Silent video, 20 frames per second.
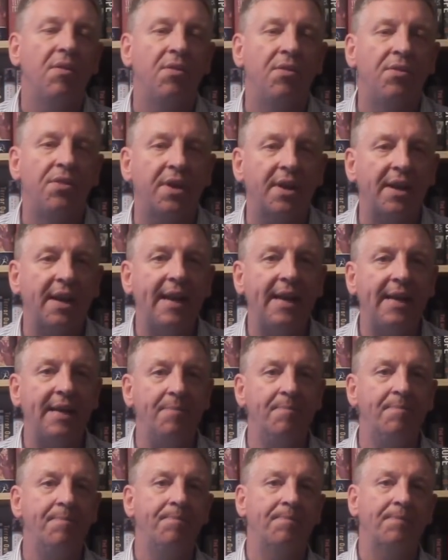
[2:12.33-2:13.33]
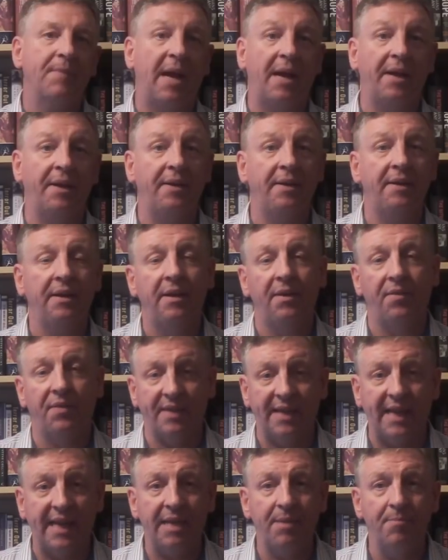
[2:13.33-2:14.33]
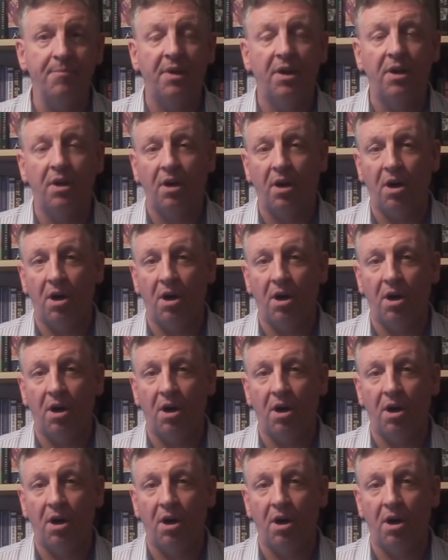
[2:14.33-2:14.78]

their aim and the aim